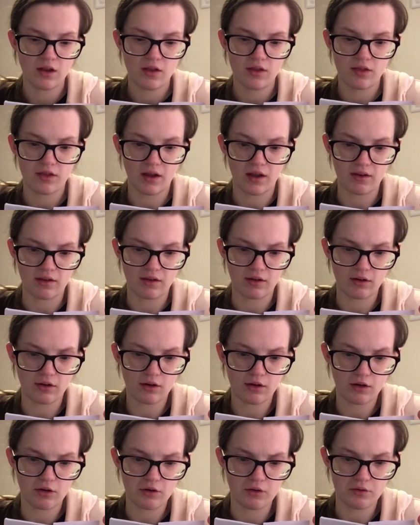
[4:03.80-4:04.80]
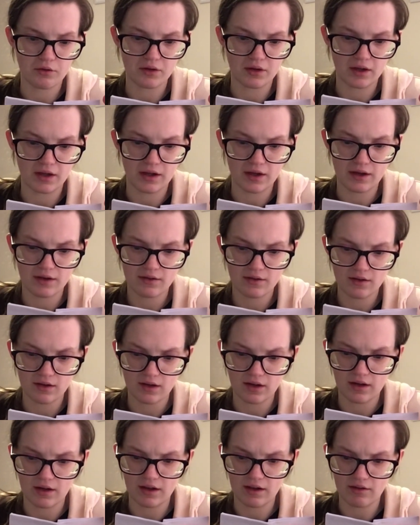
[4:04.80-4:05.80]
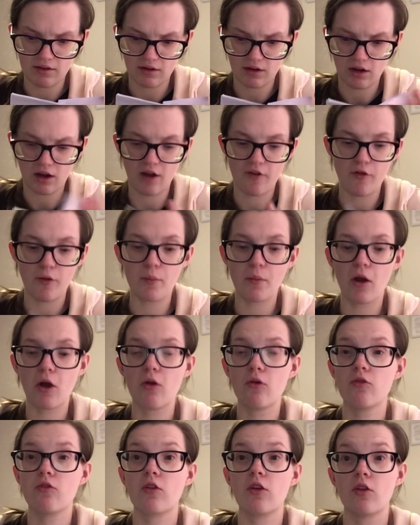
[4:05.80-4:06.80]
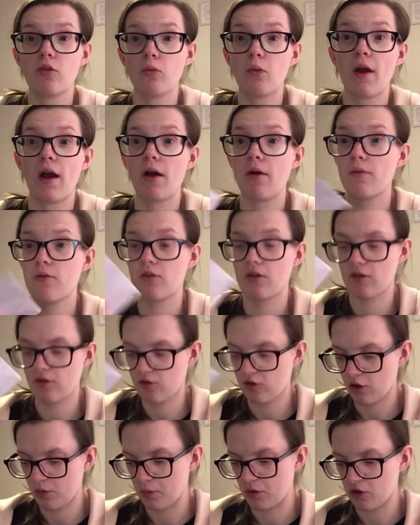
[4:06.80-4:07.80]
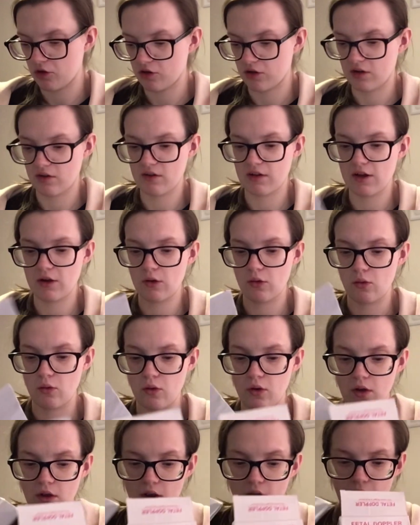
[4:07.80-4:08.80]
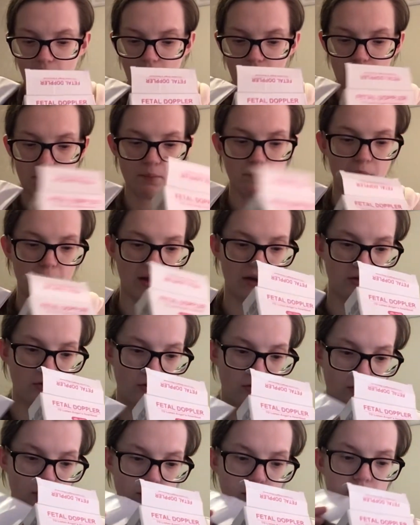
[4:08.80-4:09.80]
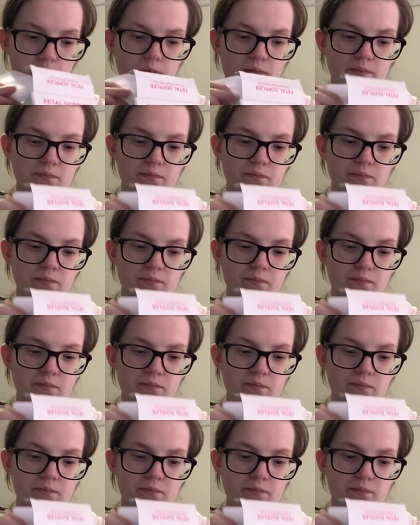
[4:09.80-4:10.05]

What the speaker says: that is included. There's like other modes as well, so there's so much in this little manual.